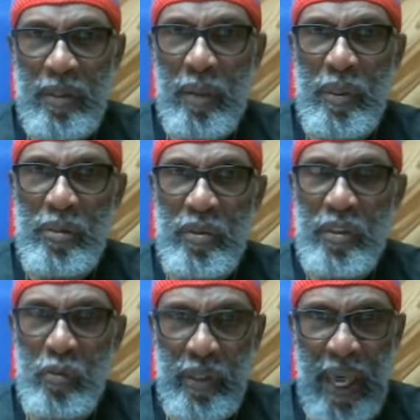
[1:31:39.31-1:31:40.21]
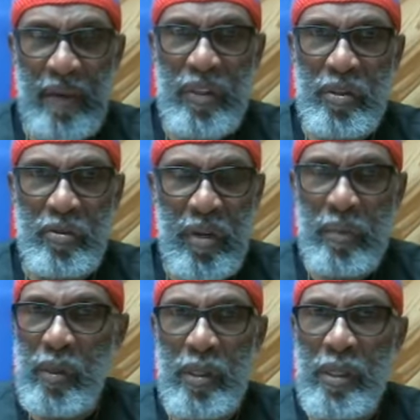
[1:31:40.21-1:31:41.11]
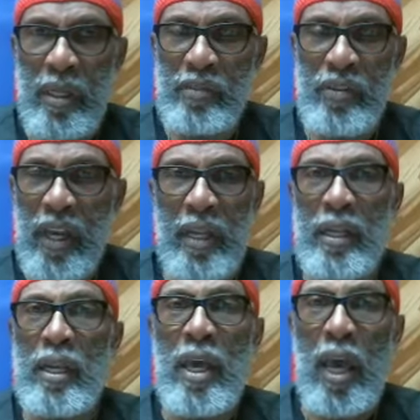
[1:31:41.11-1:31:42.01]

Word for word: Nebuchadnezzar was having the dream, couldn't understand it.